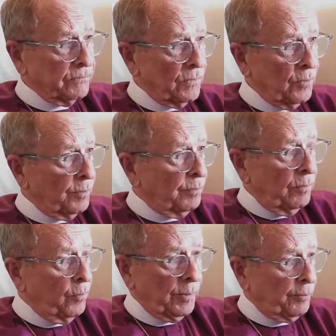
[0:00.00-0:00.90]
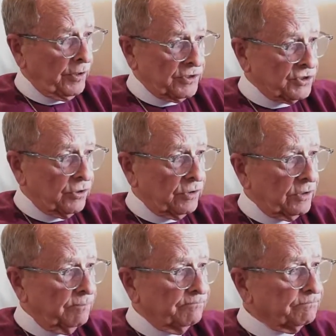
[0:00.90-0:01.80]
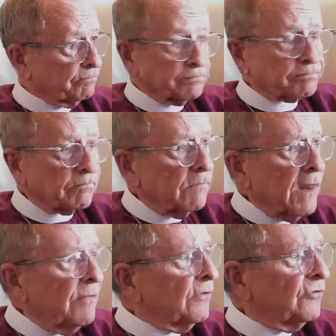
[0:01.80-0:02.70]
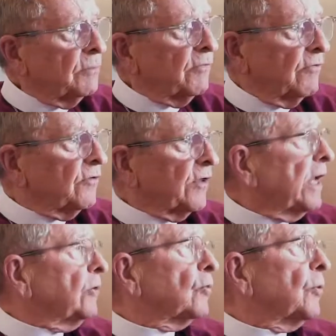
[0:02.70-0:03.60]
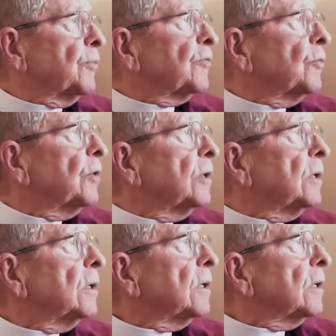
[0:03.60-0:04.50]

we're, we're pretty certain that some of these hate groups would